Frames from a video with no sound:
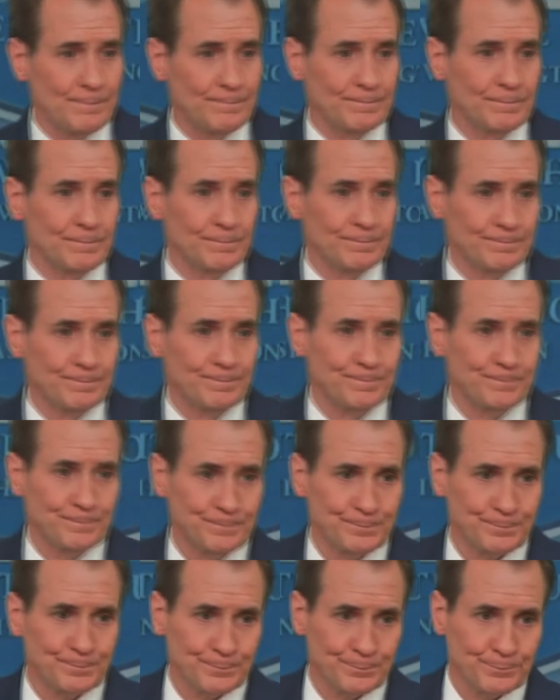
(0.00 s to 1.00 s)
Lastly,
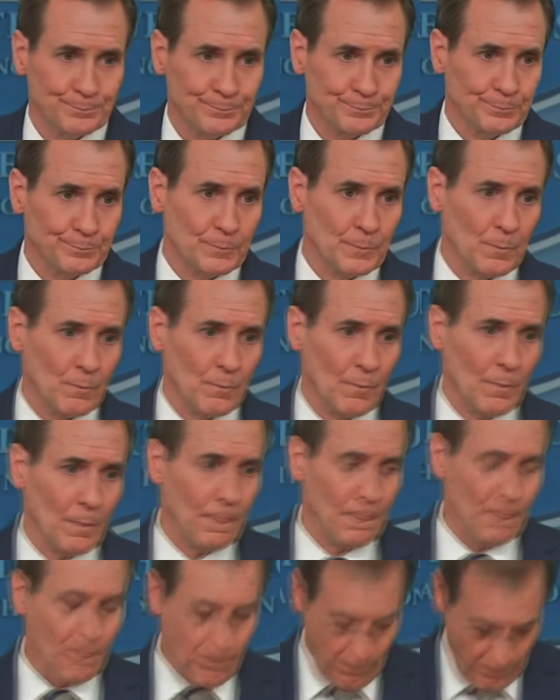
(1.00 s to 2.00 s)

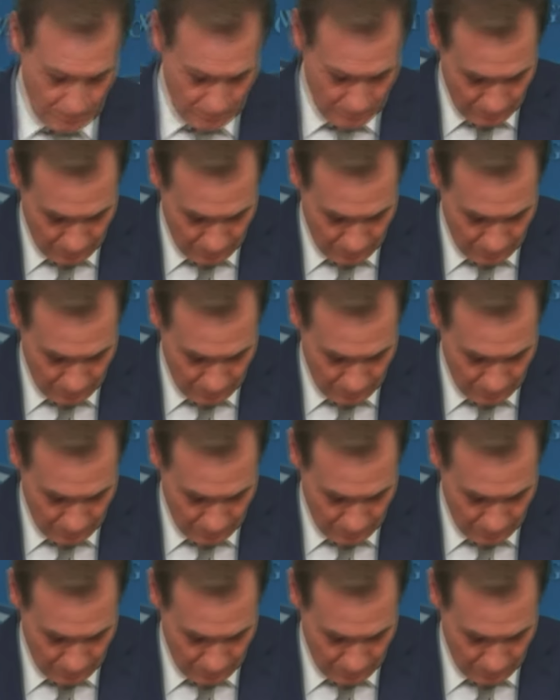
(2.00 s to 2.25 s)
Israel has called